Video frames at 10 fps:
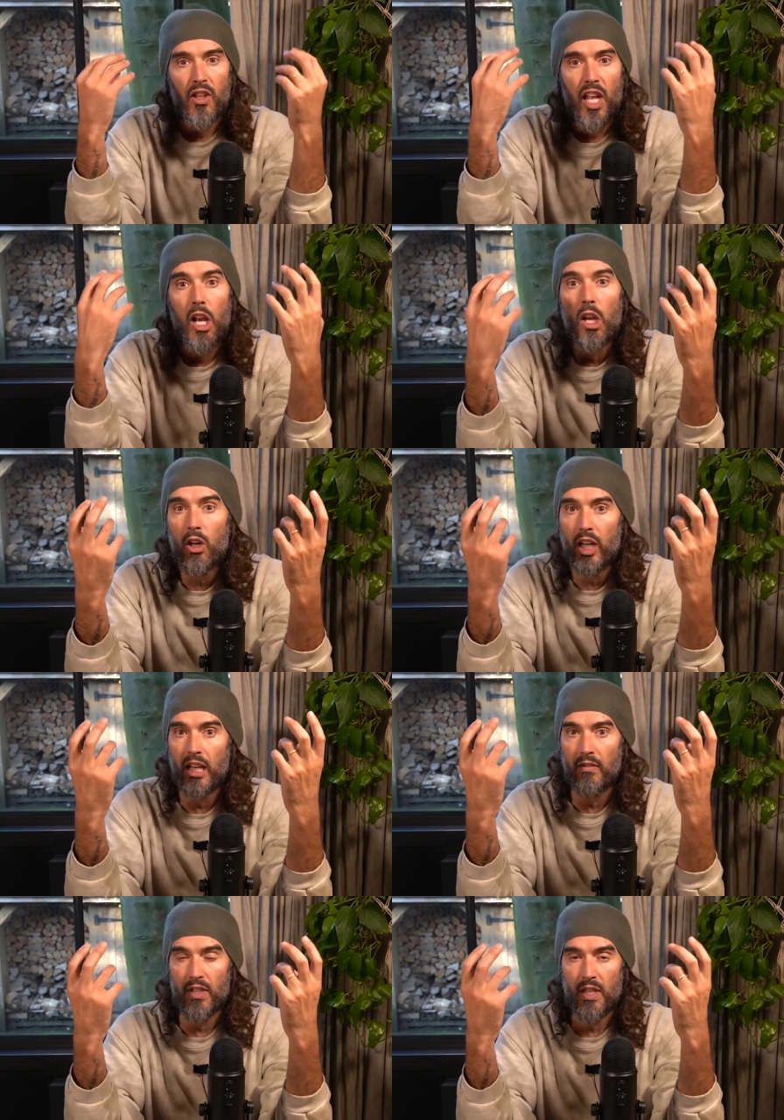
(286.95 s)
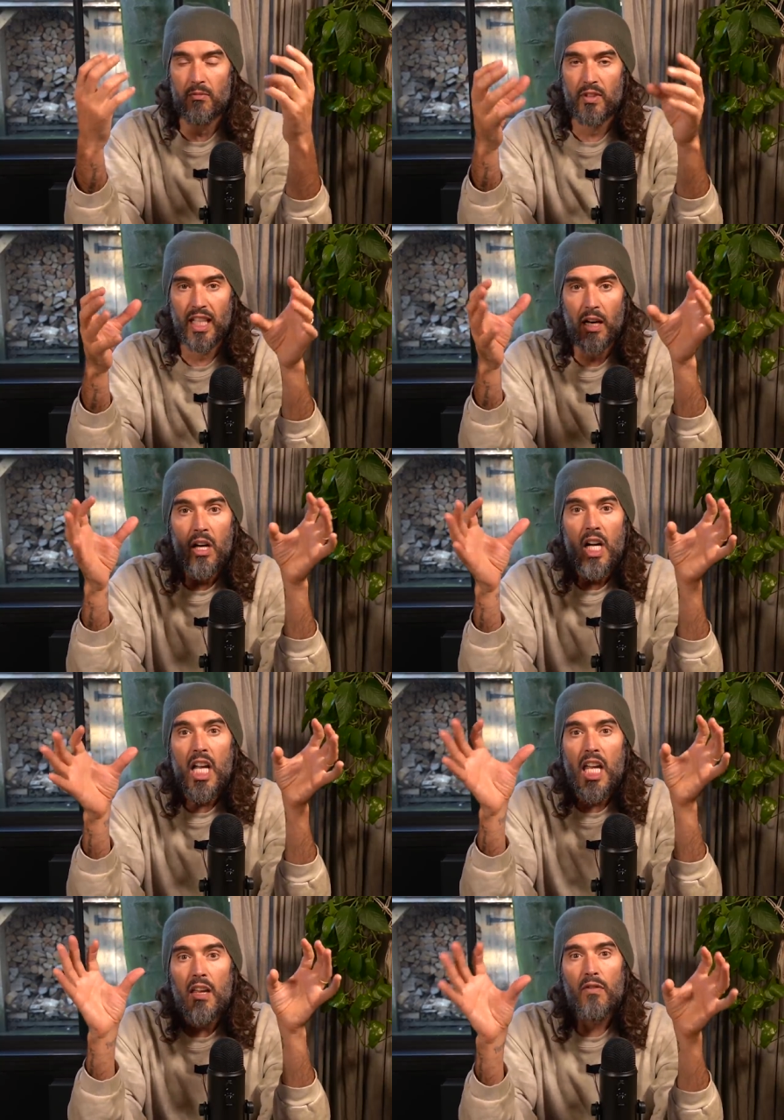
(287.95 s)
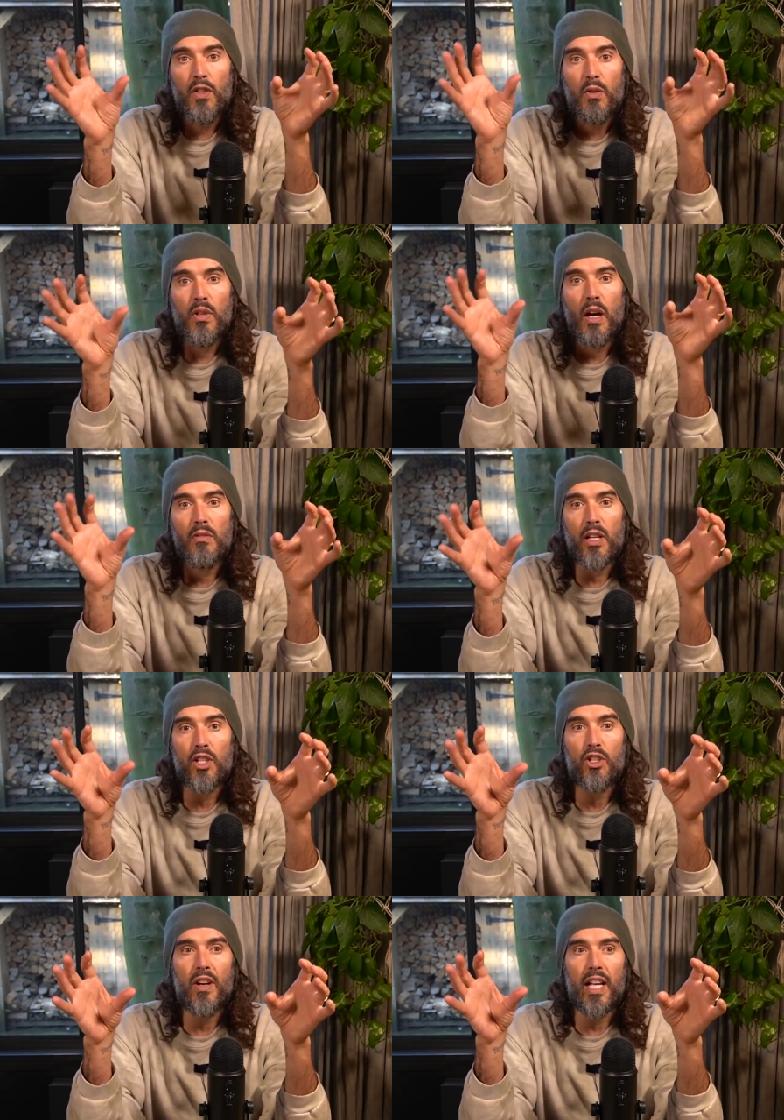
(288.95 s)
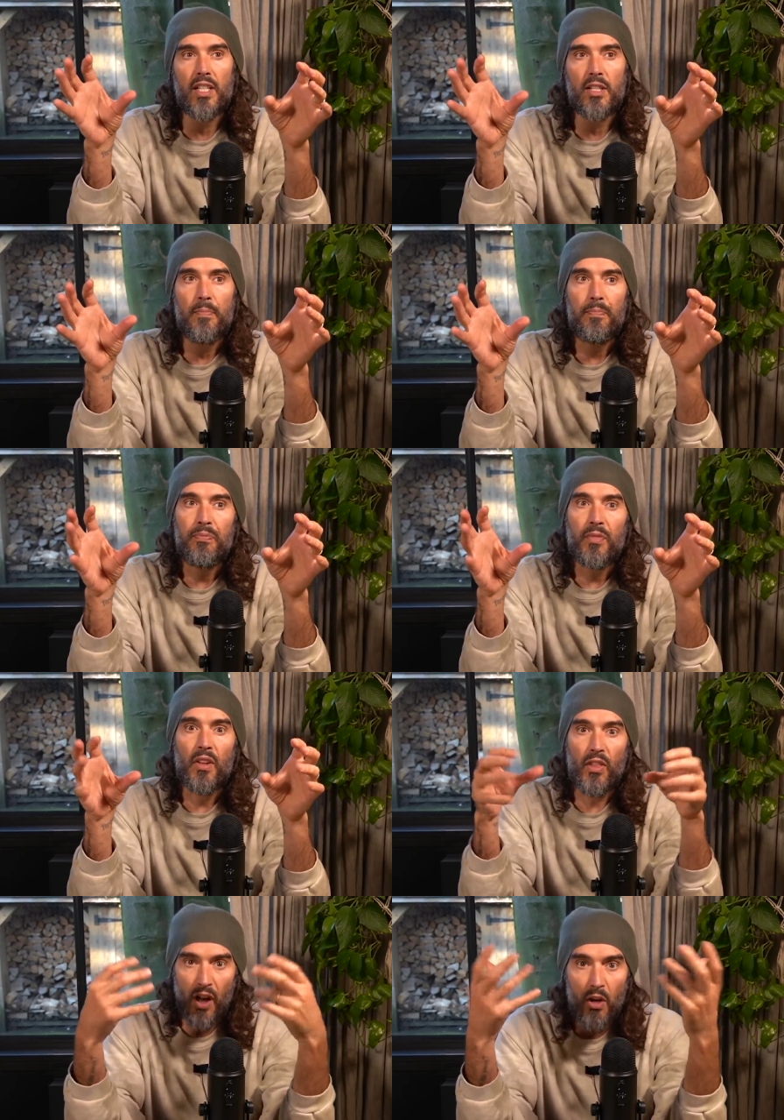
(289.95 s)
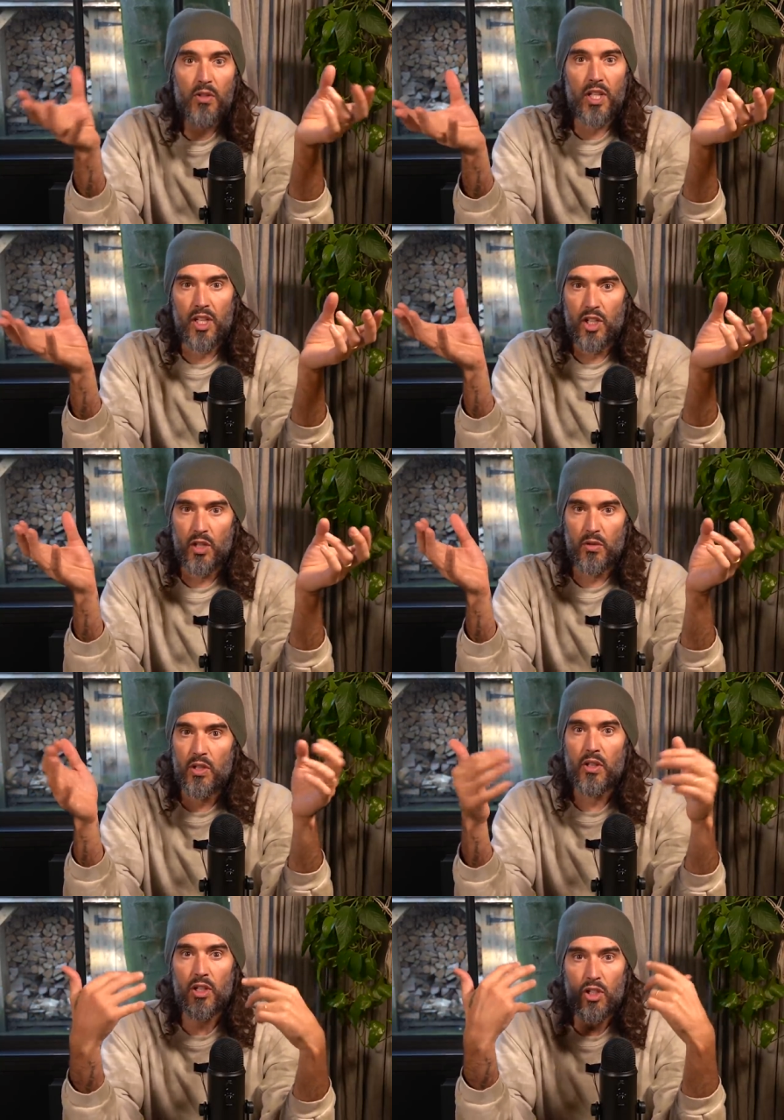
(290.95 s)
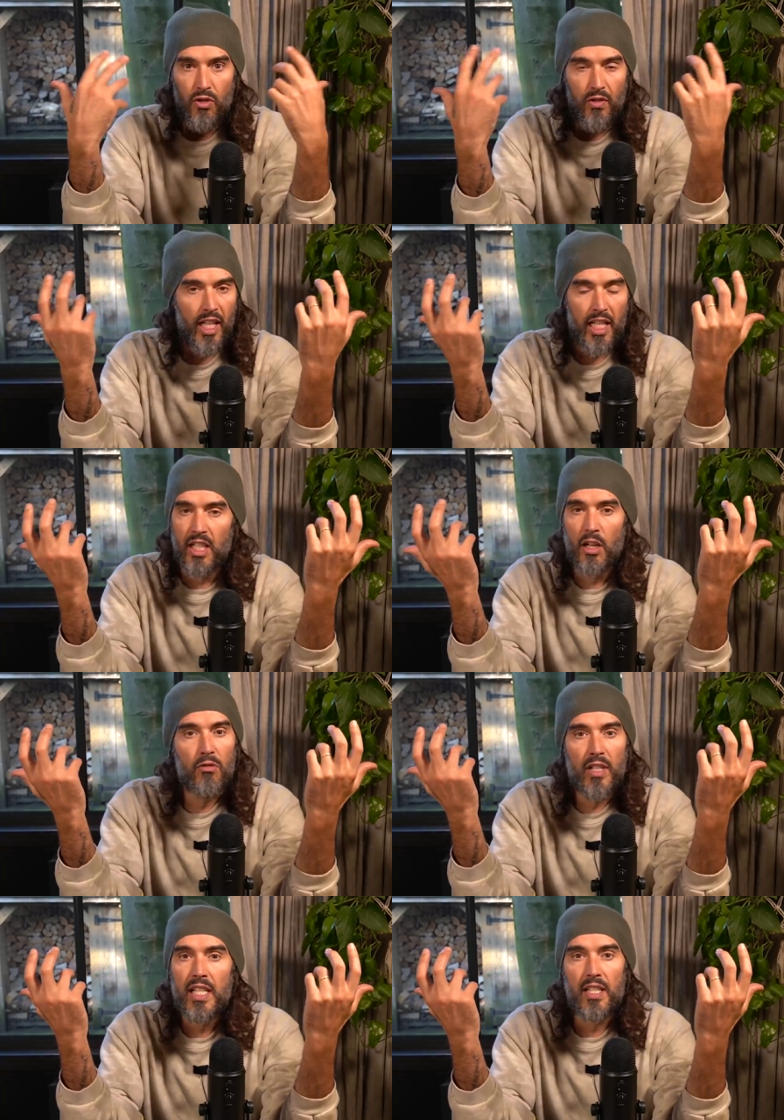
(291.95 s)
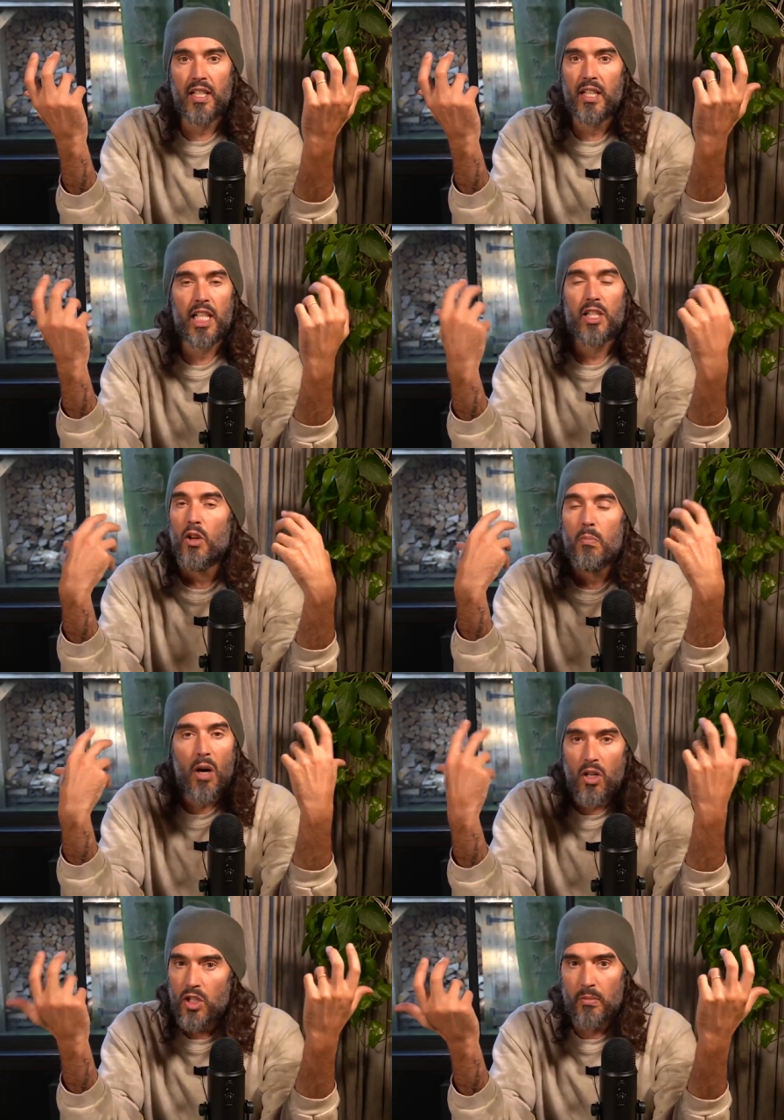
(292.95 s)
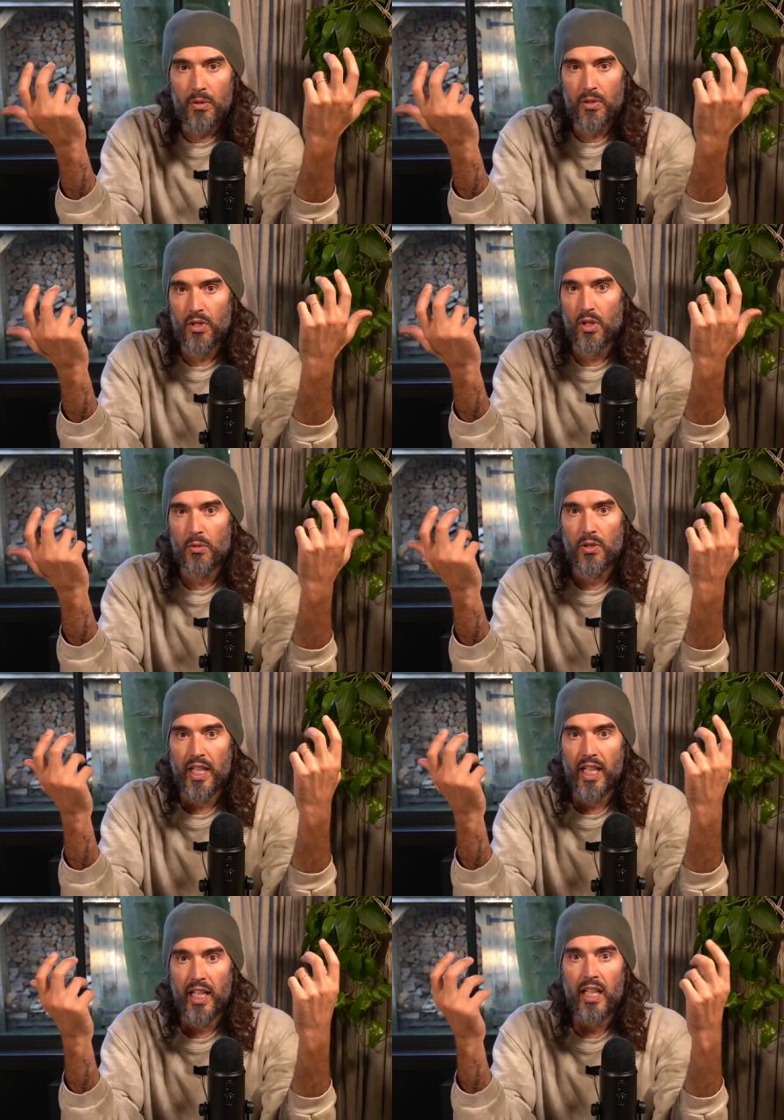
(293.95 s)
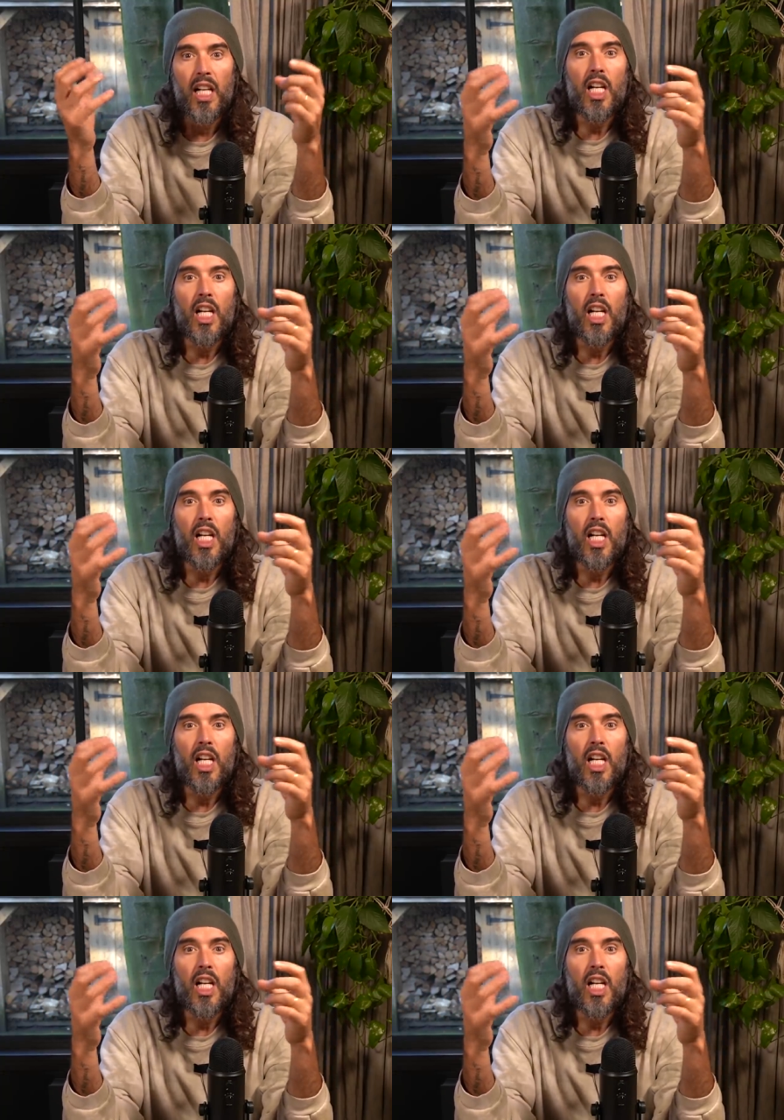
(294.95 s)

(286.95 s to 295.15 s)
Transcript: They're looking for something. Now, if you don't address those issues, the dr there's no reason, it's not possible to stop drinking.